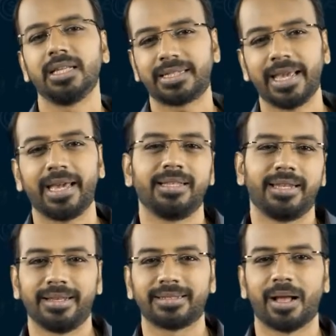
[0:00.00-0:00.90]
Let's take
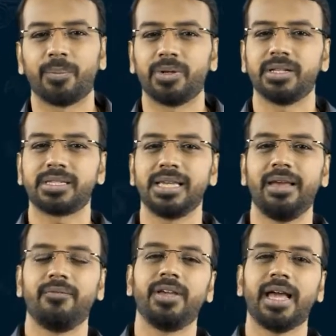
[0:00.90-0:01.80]
another example.
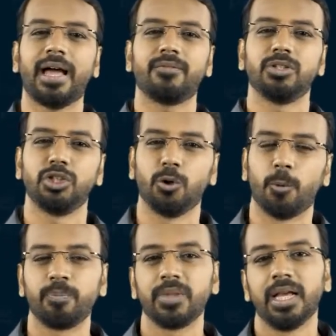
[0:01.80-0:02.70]
Say we have
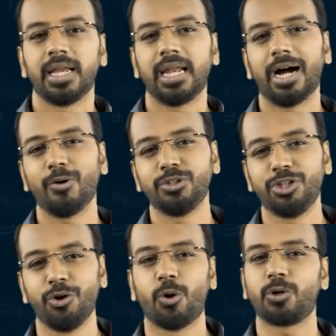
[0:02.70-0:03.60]
Jio. Now
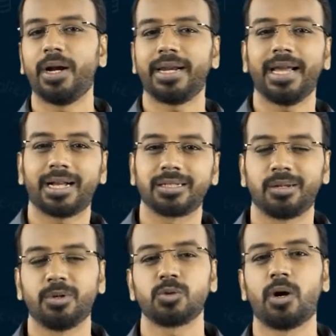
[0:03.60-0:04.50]
Jio, to attract
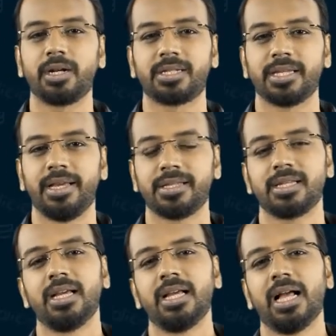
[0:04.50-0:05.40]
customers, what it says,
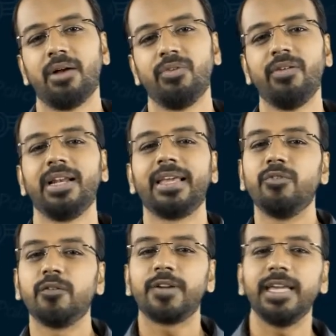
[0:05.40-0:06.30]
we will
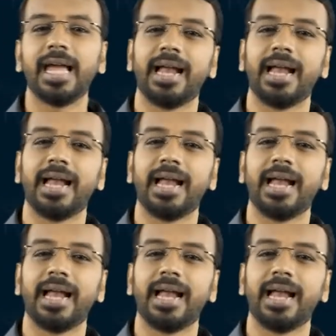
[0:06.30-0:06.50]
give you free